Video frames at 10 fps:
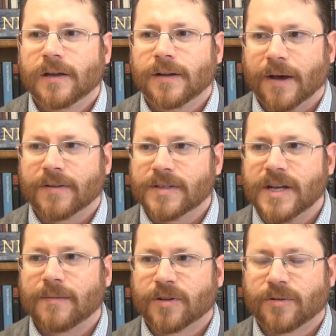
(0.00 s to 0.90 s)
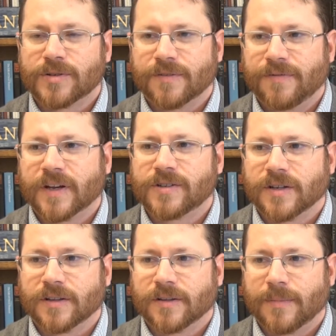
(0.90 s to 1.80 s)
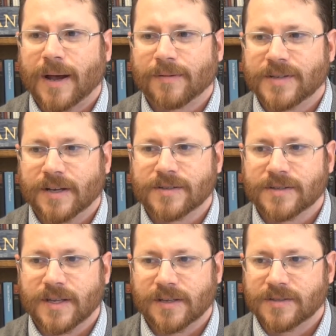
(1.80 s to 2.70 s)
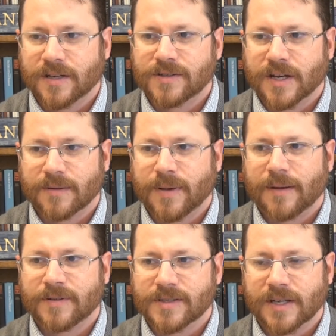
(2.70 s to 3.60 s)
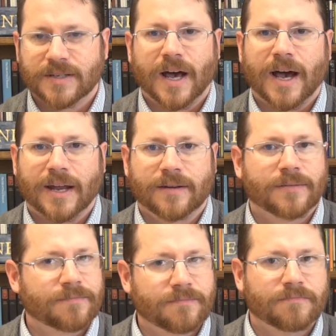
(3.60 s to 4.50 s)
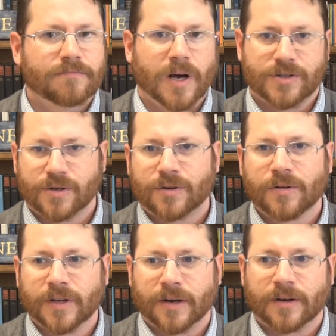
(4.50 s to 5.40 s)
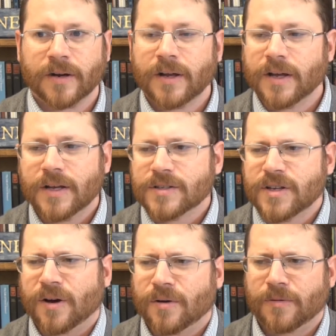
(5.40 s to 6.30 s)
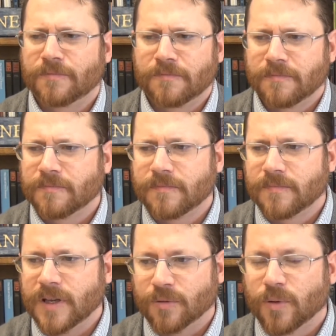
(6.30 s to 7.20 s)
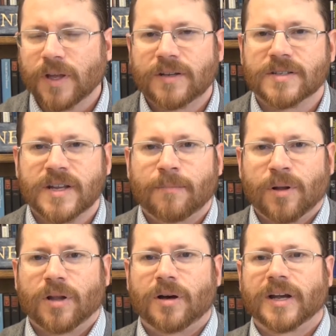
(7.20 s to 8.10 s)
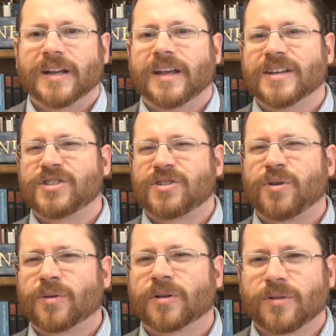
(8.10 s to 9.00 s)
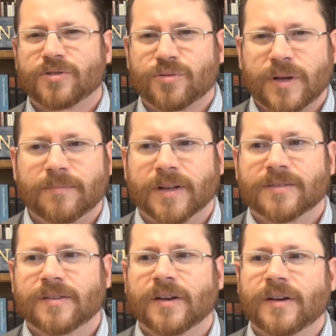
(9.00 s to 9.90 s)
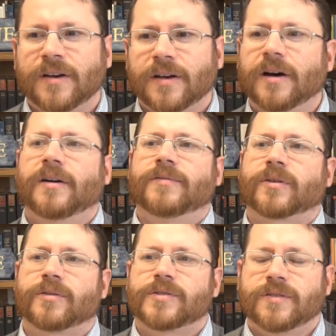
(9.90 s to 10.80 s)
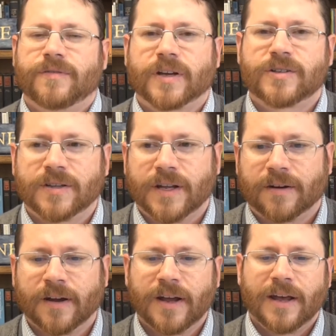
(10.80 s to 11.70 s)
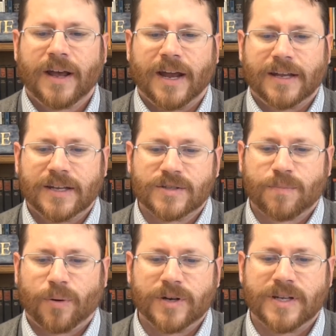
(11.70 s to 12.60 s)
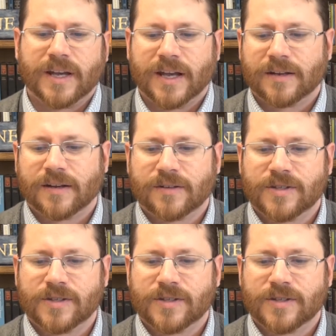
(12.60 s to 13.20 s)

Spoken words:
Now, at the time of the crucifixion, the Bible tells us that St. John the Baptist had died much earlier. So he really does not belong in a historical treatment of the crucifixion there. And he is pointing at